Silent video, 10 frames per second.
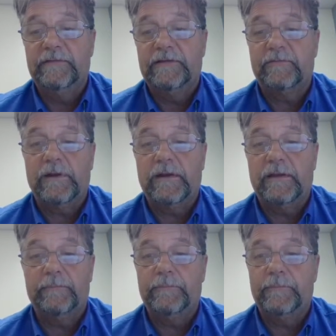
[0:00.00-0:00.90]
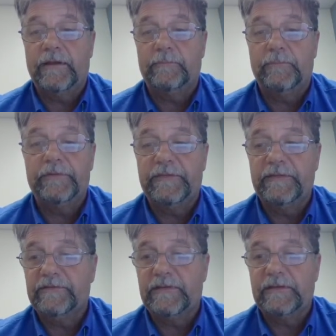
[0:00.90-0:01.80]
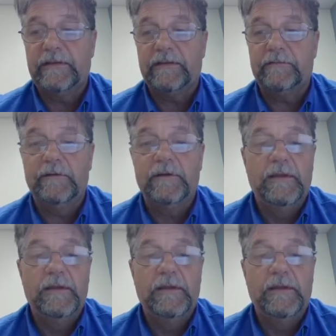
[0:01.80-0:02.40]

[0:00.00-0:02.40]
That's why I kind of put this together